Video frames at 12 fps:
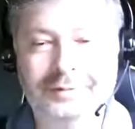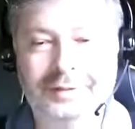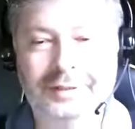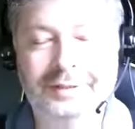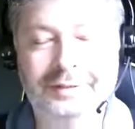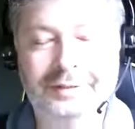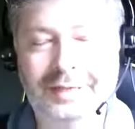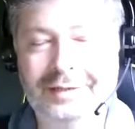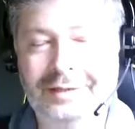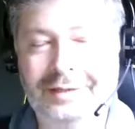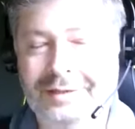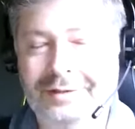And
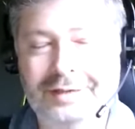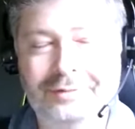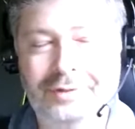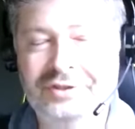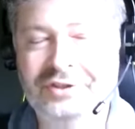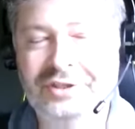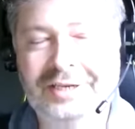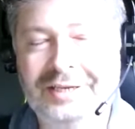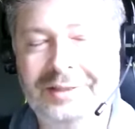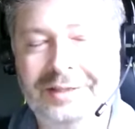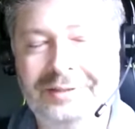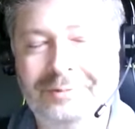I
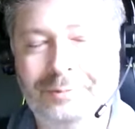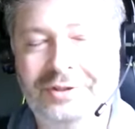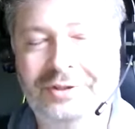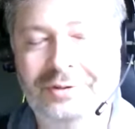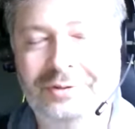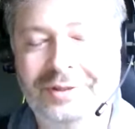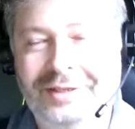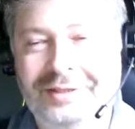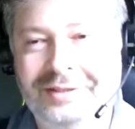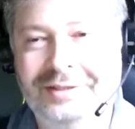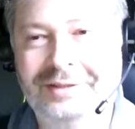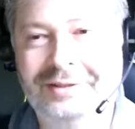resonate that with you
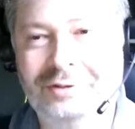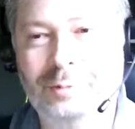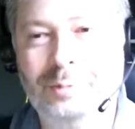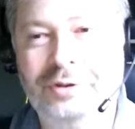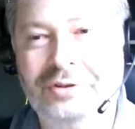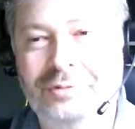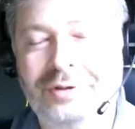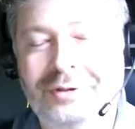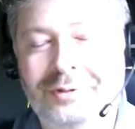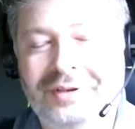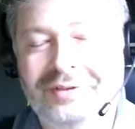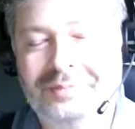that the 2.3
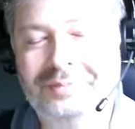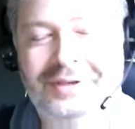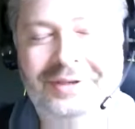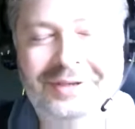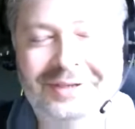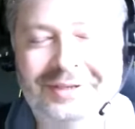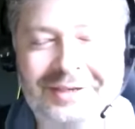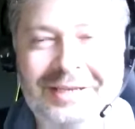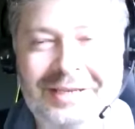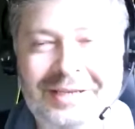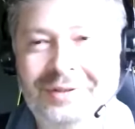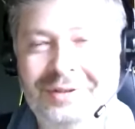could have been
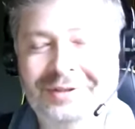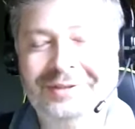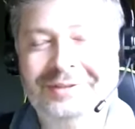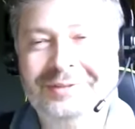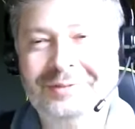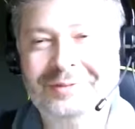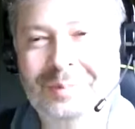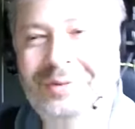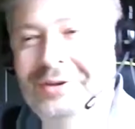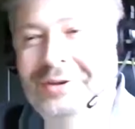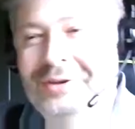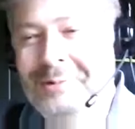named
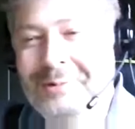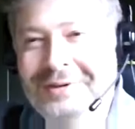3.0.